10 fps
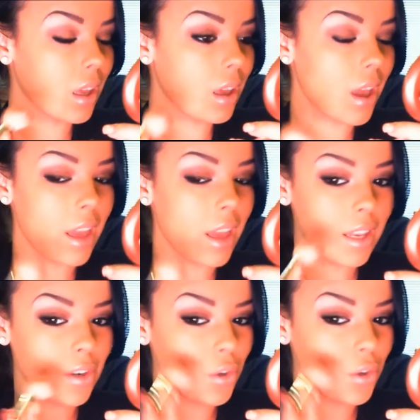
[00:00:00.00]
and then
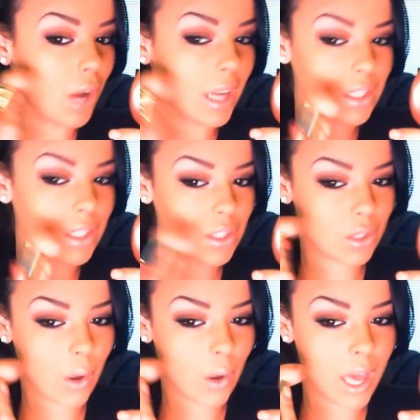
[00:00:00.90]
you guys just go
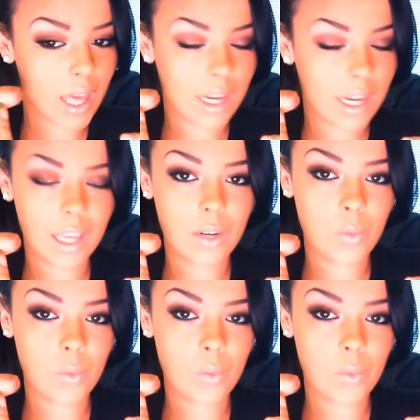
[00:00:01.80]
ahead and